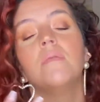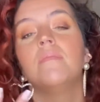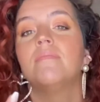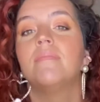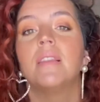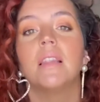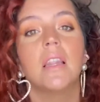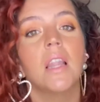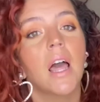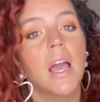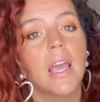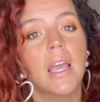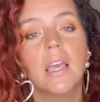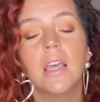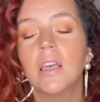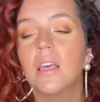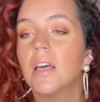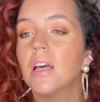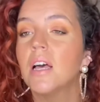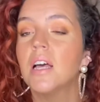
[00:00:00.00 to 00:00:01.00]

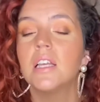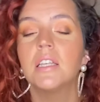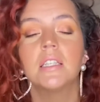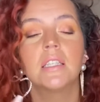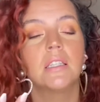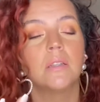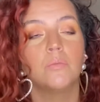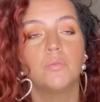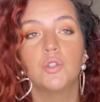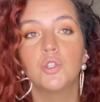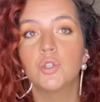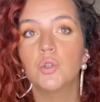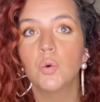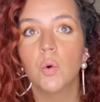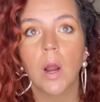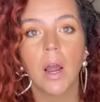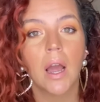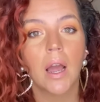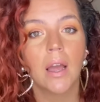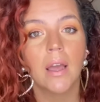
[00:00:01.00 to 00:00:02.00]
like,
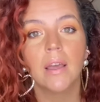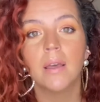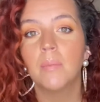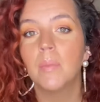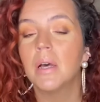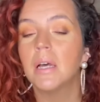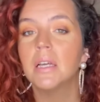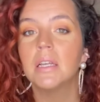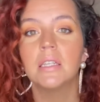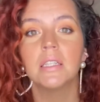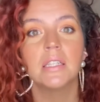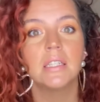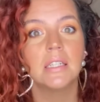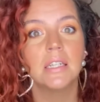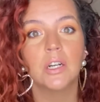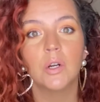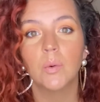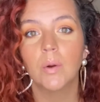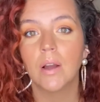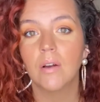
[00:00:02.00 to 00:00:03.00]
subscribe, stick
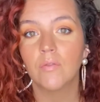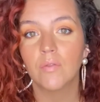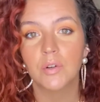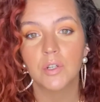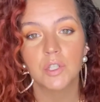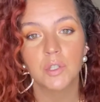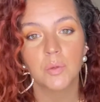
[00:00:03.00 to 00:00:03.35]
around for some